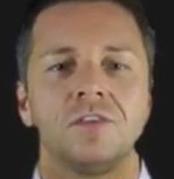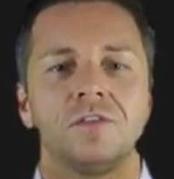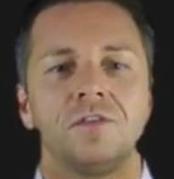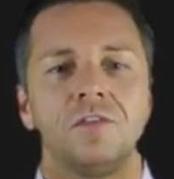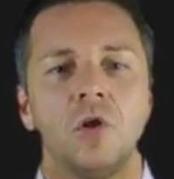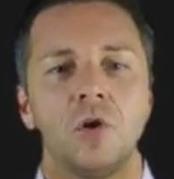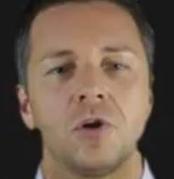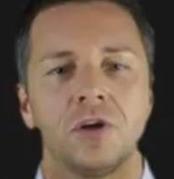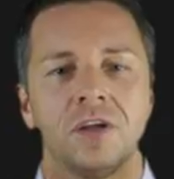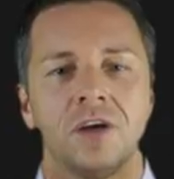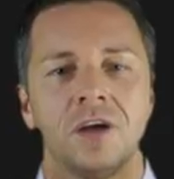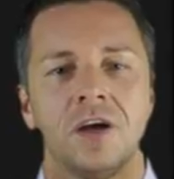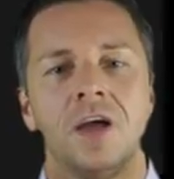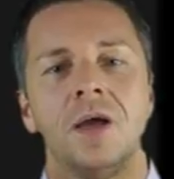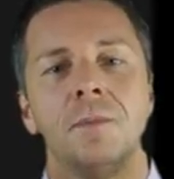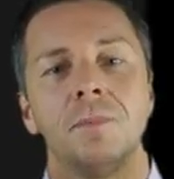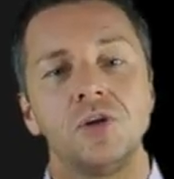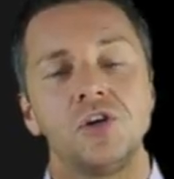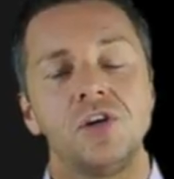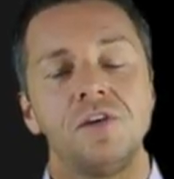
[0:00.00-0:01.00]
to Florida,
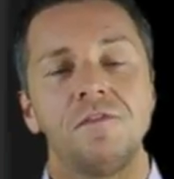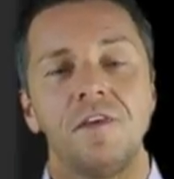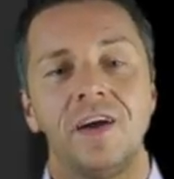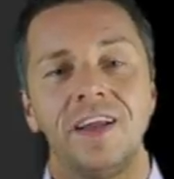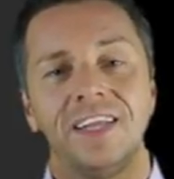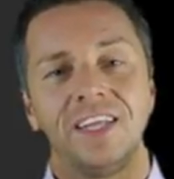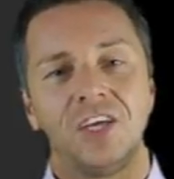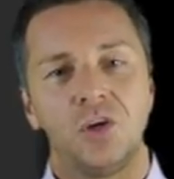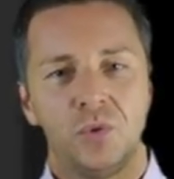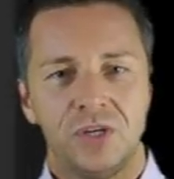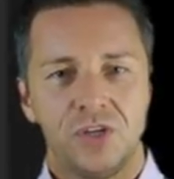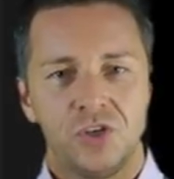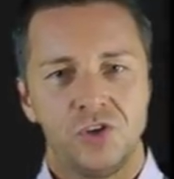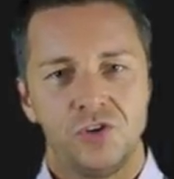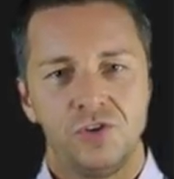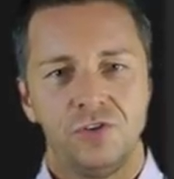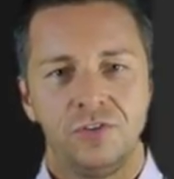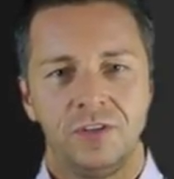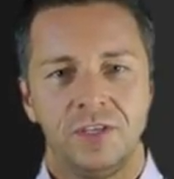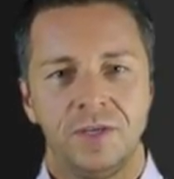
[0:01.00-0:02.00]
but she finally quit on
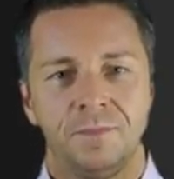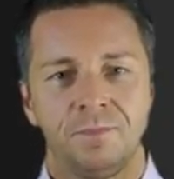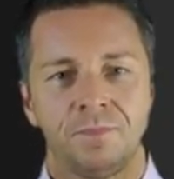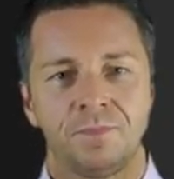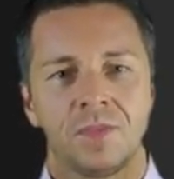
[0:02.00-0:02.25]
Tuesday.